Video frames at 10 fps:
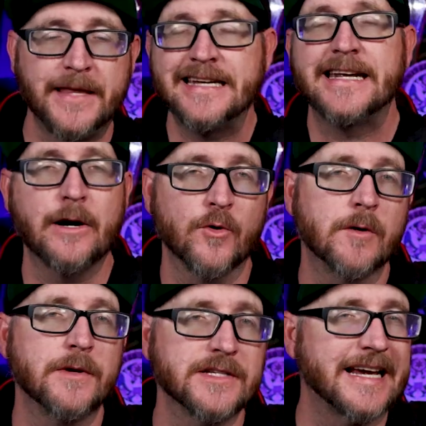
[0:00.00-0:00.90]
that day
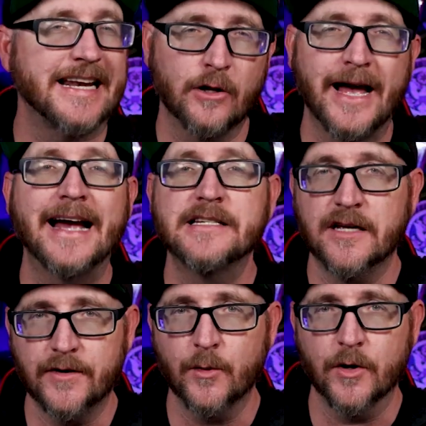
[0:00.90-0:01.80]
room is like an little
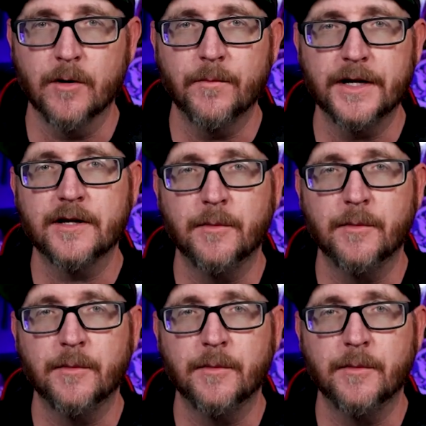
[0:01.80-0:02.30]
activity room that